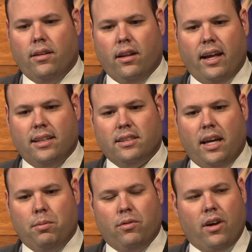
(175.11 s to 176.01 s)
the
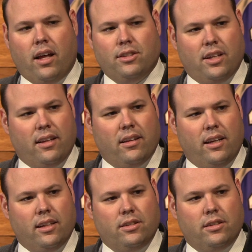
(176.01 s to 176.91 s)
landscape of college
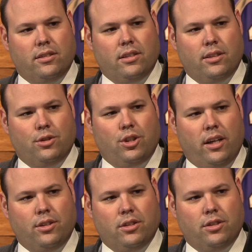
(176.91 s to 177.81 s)
athletics is, is
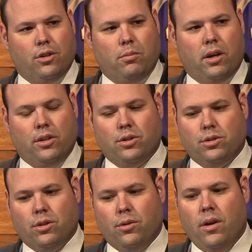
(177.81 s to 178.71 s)
changing so much, and
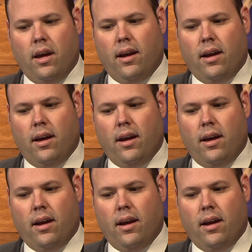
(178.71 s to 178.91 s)
so